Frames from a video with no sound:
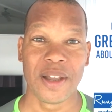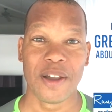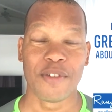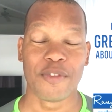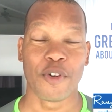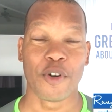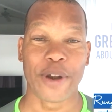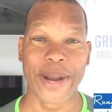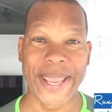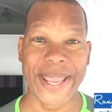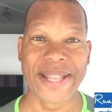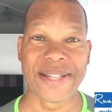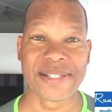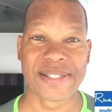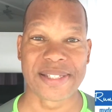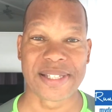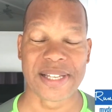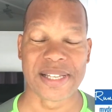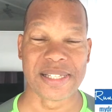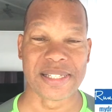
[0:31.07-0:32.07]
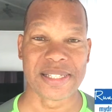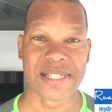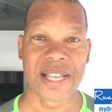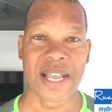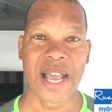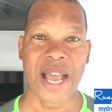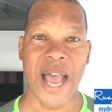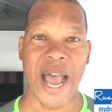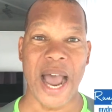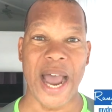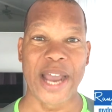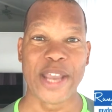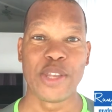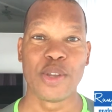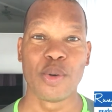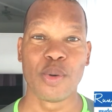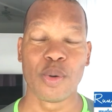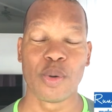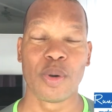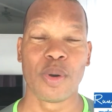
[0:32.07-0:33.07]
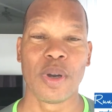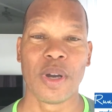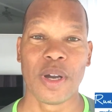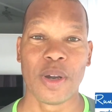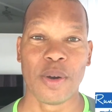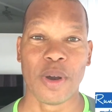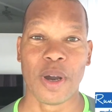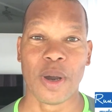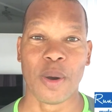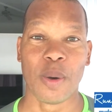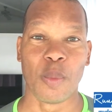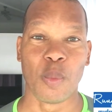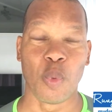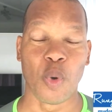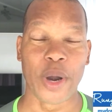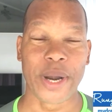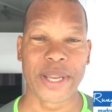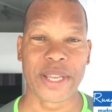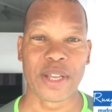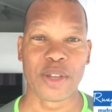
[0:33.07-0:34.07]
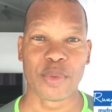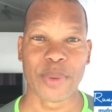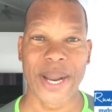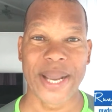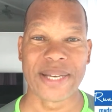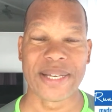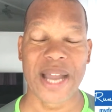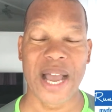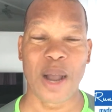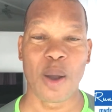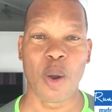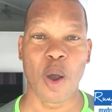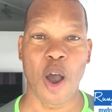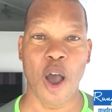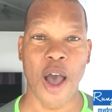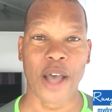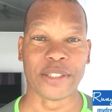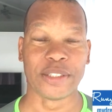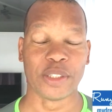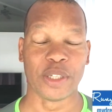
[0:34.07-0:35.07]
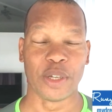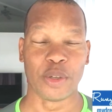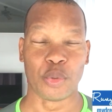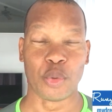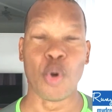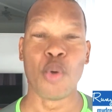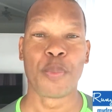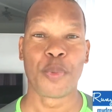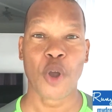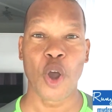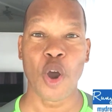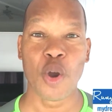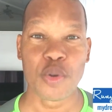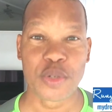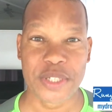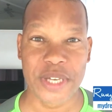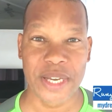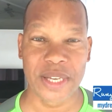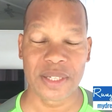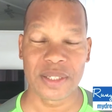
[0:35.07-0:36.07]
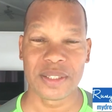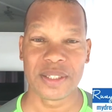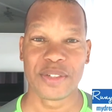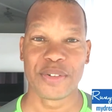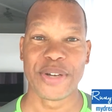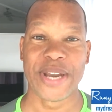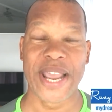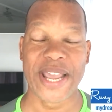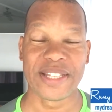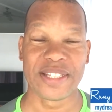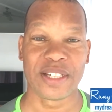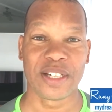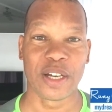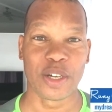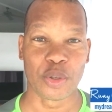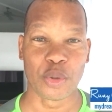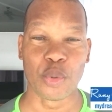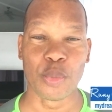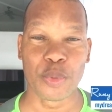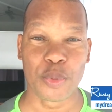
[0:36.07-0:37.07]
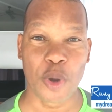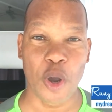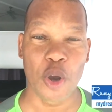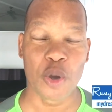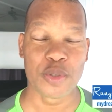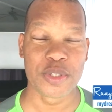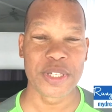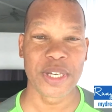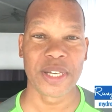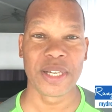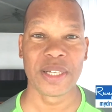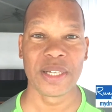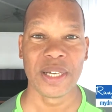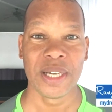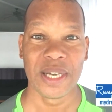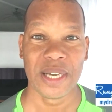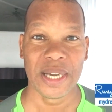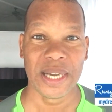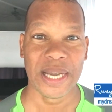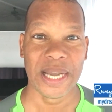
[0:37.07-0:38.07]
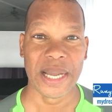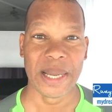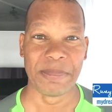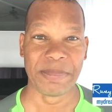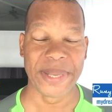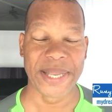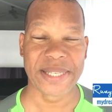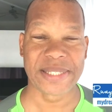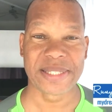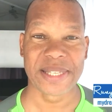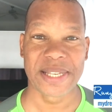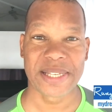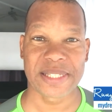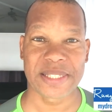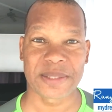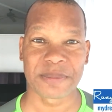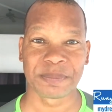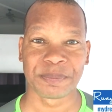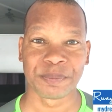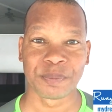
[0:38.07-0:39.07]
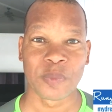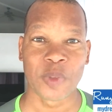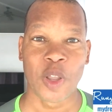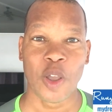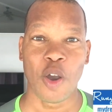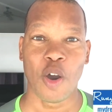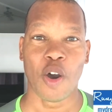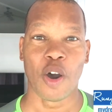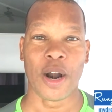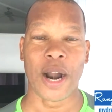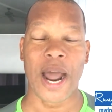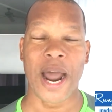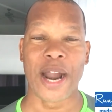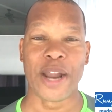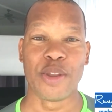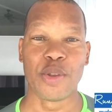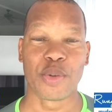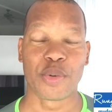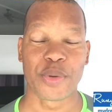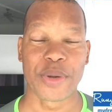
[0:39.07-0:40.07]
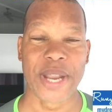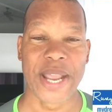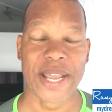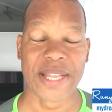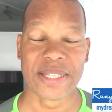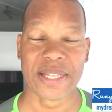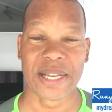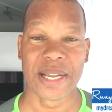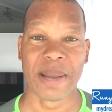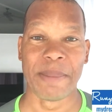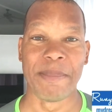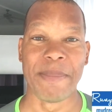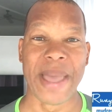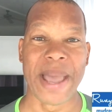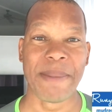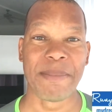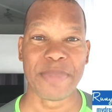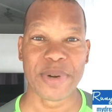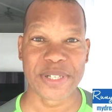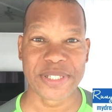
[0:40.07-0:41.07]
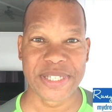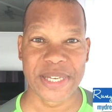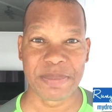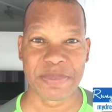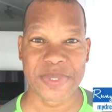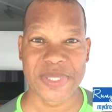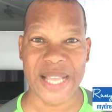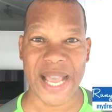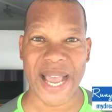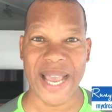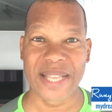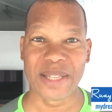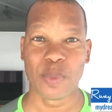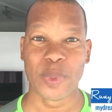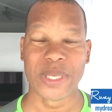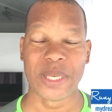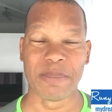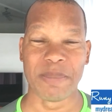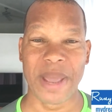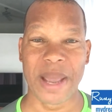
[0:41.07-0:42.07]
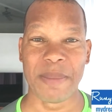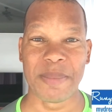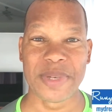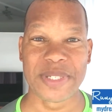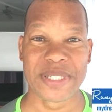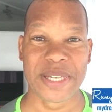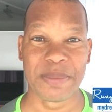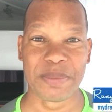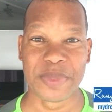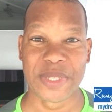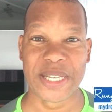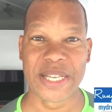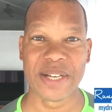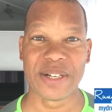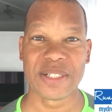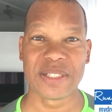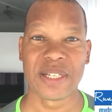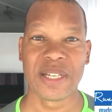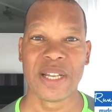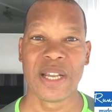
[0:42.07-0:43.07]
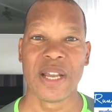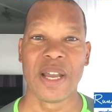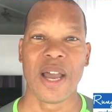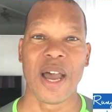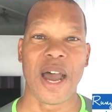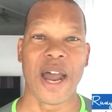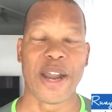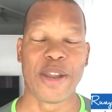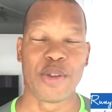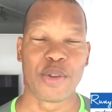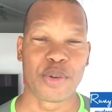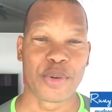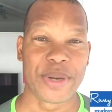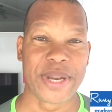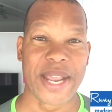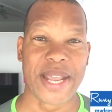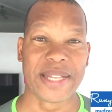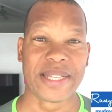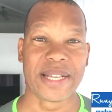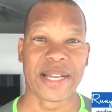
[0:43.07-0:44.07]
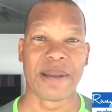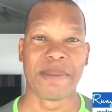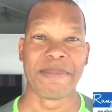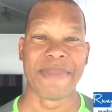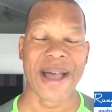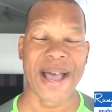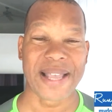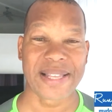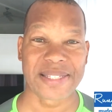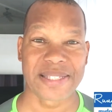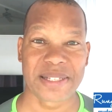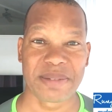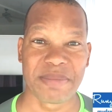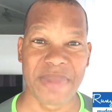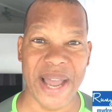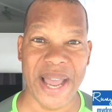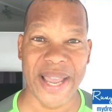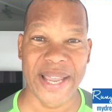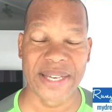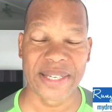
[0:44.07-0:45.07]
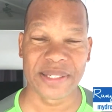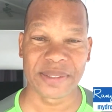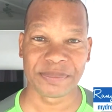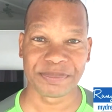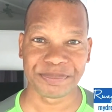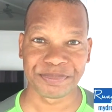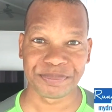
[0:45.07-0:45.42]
For instance, are you uh, working right now on group coaching, creating a group coaching uh, business? Or are you creating a membership site with a membership tier? Are you creating a mastermind?